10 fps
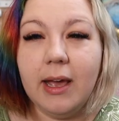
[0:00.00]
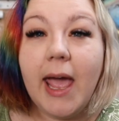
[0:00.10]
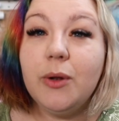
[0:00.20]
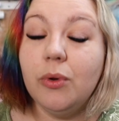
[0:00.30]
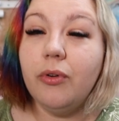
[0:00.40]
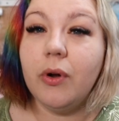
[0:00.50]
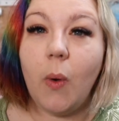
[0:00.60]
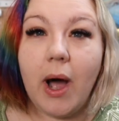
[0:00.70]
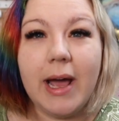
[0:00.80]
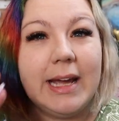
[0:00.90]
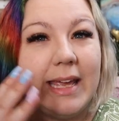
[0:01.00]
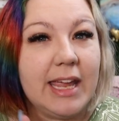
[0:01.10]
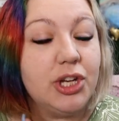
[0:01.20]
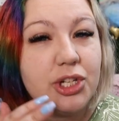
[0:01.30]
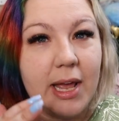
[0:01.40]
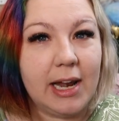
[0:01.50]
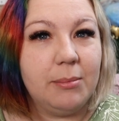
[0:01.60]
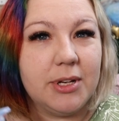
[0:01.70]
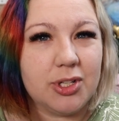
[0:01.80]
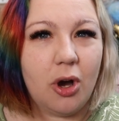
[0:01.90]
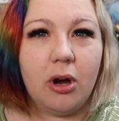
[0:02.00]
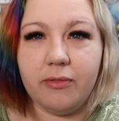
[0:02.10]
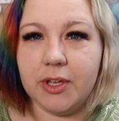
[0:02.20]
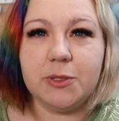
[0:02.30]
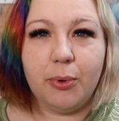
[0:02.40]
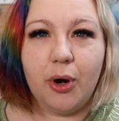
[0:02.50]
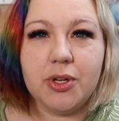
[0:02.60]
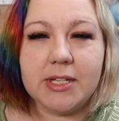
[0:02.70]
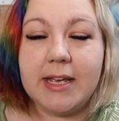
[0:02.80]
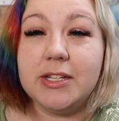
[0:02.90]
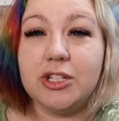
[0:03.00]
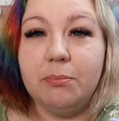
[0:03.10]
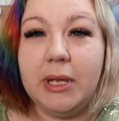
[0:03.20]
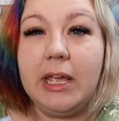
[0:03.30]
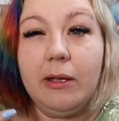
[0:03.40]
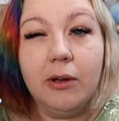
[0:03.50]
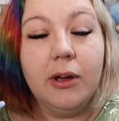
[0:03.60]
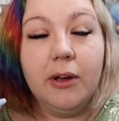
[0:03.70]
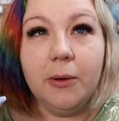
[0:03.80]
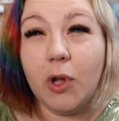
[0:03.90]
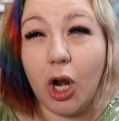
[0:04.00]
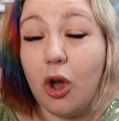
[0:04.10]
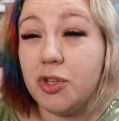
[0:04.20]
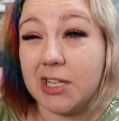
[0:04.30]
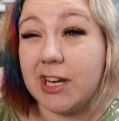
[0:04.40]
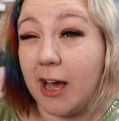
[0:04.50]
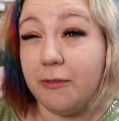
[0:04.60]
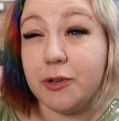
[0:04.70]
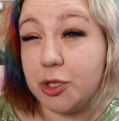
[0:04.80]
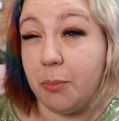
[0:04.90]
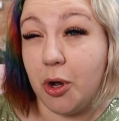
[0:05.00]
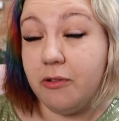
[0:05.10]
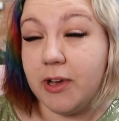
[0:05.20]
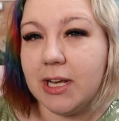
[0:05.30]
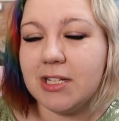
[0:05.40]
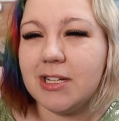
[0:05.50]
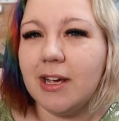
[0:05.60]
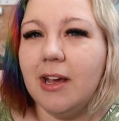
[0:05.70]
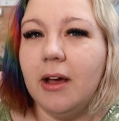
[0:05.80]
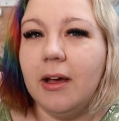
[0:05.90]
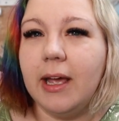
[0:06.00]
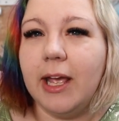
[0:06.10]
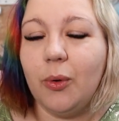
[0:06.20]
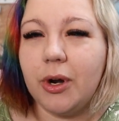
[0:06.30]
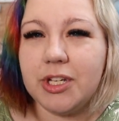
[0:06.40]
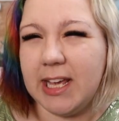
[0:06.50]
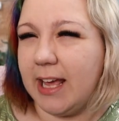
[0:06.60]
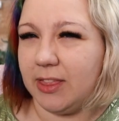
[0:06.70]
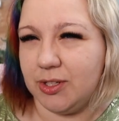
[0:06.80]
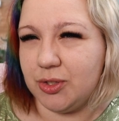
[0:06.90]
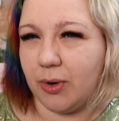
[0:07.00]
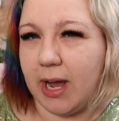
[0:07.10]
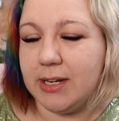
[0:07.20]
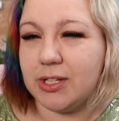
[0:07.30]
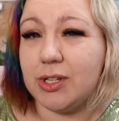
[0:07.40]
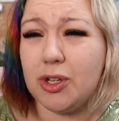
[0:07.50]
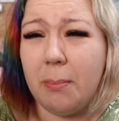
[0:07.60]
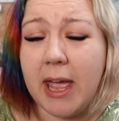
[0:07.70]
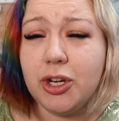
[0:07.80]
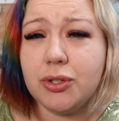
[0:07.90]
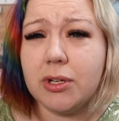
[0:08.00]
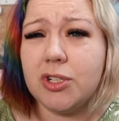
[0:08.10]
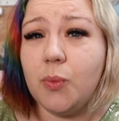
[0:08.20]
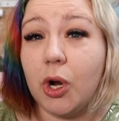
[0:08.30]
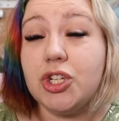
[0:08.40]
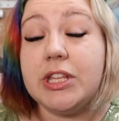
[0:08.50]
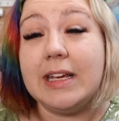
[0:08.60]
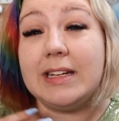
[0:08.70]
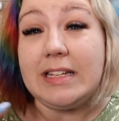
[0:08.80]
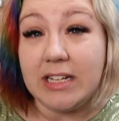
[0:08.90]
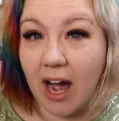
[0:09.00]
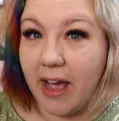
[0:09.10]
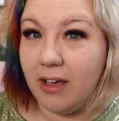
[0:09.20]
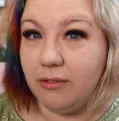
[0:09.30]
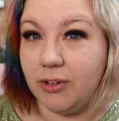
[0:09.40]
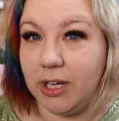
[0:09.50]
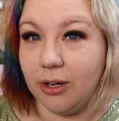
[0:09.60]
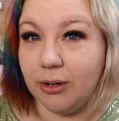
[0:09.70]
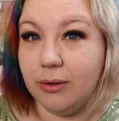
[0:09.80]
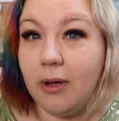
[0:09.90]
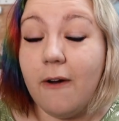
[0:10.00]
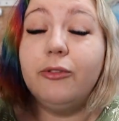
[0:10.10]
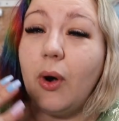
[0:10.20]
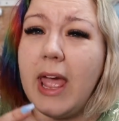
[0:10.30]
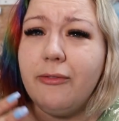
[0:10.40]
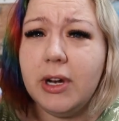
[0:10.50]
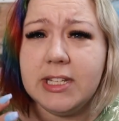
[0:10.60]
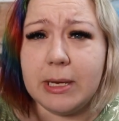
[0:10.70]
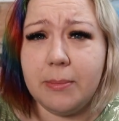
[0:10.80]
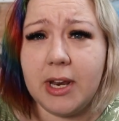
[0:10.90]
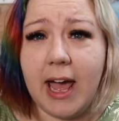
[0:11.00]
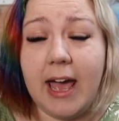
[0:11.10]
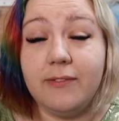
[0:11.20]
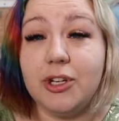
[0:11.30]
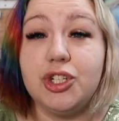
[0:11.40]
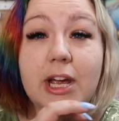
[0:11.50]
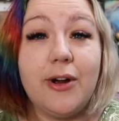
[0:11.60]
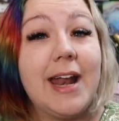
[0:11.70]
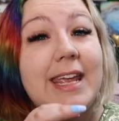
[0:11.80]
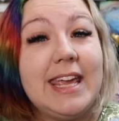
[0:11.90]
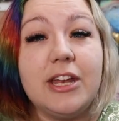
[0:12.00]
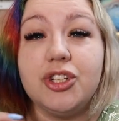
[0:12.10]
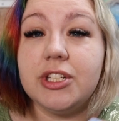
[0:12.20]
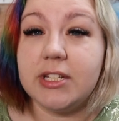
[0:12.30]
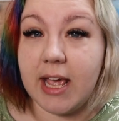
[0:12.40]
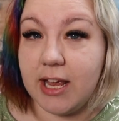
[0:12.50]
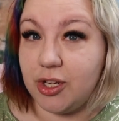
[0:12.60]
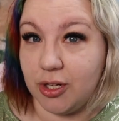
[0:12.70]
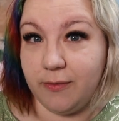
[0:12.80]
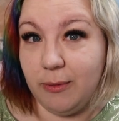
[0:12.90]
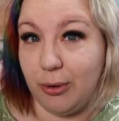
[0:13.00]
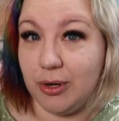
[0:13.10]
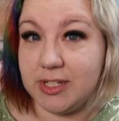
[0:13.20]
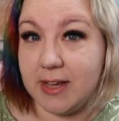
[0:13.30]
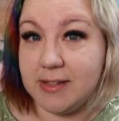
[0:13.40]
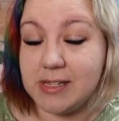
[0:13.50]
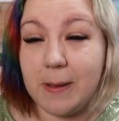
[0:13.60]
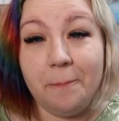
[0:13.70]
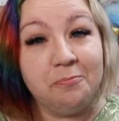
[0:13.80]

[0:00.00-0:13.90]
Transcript: It will require each element of this process to be close enough to perfect in order to get this right. So make sure to watch the entire video for every tip that I have to share at each stage of the process.